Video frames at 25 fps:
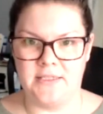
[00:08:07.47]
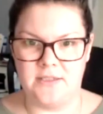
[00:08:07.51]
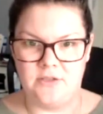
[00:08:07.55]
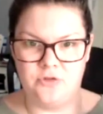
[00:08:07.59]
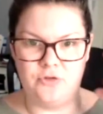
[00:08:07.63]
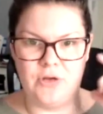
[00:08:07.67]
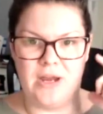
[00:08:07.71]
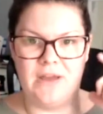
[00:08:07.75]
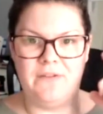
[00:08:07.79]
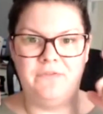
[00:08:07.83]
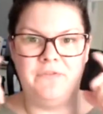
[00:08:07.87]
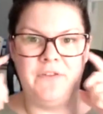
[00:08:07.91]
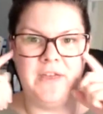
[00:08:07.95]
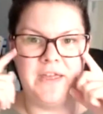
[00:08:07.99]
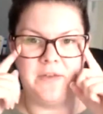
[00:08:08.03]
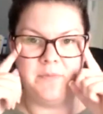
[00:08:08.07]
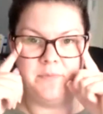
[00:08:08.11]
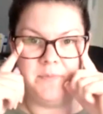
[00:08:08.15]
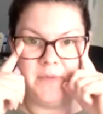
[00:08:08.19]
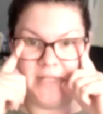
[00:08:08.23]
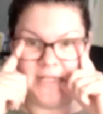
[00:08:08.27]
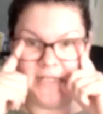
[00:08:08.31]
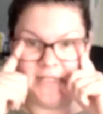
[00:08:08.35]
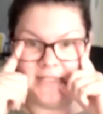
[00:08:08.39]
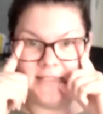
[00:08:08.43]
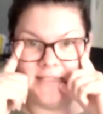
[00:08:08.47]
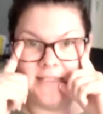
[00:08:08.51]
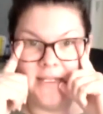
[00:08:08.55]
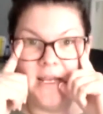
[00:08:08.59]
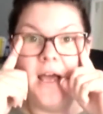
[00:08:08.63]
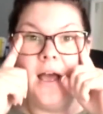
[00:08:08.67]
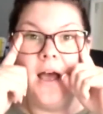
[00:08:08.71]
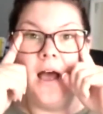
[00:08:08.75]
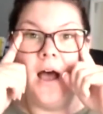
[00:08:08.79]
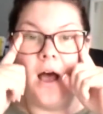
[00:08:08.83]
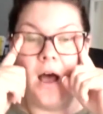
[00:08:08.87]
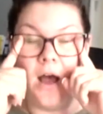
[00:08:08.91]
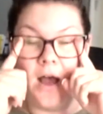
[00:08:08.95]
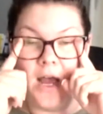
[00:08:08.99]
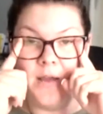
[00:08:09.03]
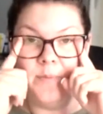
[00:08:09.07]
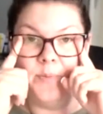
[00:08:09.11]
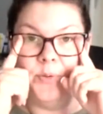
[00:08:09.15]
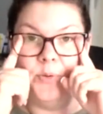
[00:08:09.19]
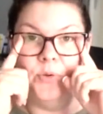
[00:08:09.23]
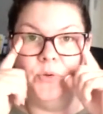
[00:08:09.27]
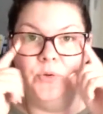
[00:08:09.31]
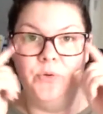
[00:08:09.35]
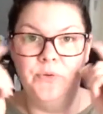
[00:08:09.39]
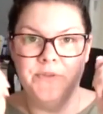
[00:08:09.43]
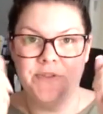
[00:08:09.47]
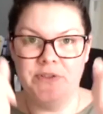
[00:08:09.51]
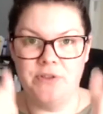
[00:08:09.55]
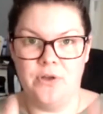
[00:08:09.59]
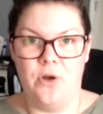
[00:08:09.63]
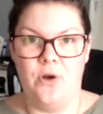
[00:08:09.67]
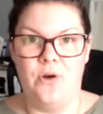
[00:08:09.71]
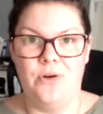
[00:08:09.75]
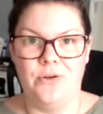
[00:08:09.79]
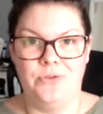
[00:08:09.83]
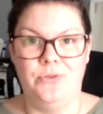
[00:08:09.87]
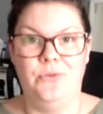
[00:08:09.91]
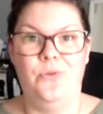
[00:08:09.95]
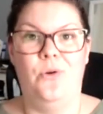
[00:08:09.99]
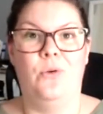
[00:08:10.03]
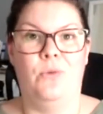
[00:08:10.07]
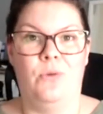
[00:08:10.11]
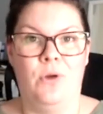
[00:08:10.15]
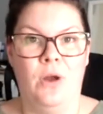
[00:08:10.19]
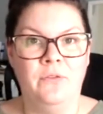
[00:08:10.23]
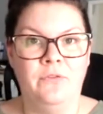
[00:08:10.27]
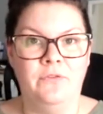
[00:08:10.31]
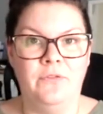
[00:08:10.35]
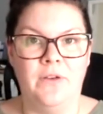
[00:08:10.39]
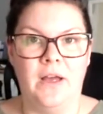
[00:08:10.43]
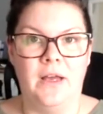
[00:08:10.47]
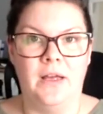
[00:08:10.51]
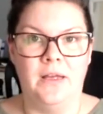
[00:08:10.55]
Traffic means eyeballs on your offer,